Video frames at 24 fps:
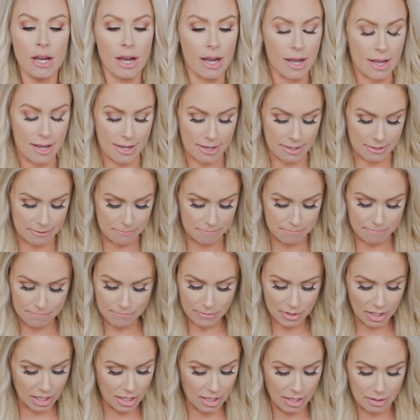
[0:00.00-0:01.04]
Um,
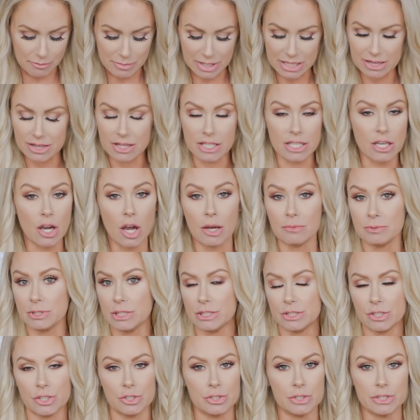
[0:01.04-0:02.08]
I mean, the
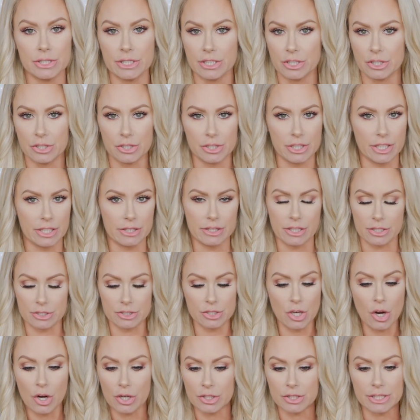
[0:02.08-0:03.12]
options are literally, there's
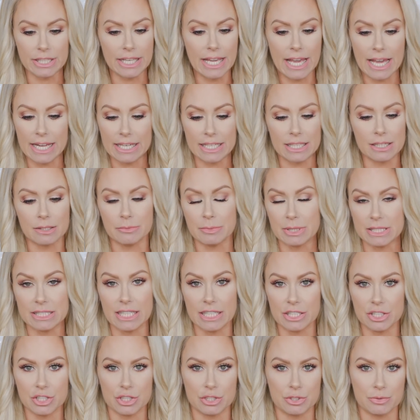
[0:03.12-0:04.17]
hardly any
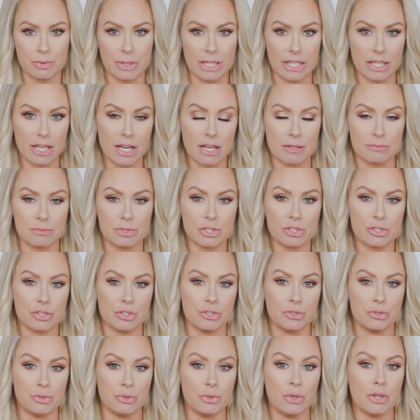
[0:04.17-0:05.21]
limitations when it comes
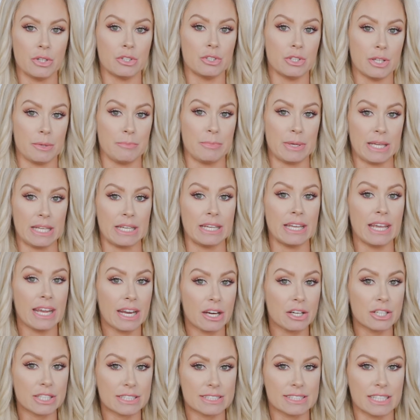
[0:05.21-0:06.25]
to clip-in
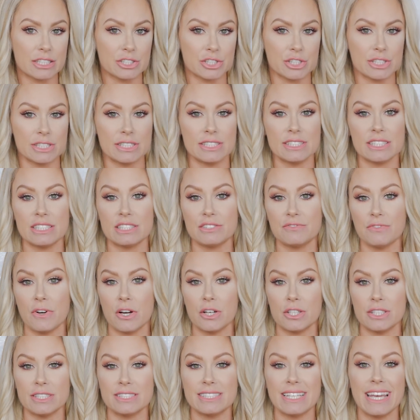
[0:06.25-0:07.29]
hair extensions as
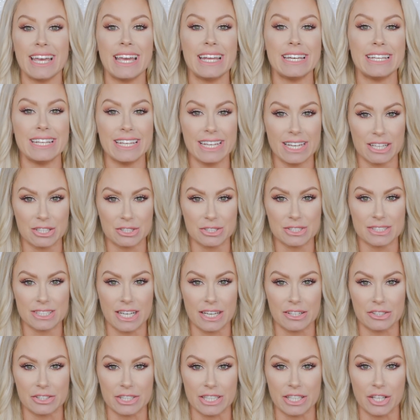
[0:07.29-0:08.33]
far as any
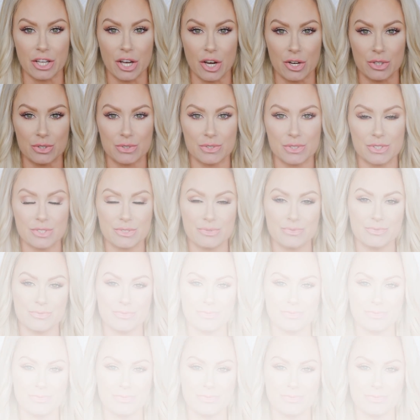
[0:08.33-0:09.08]
hairstyling goes.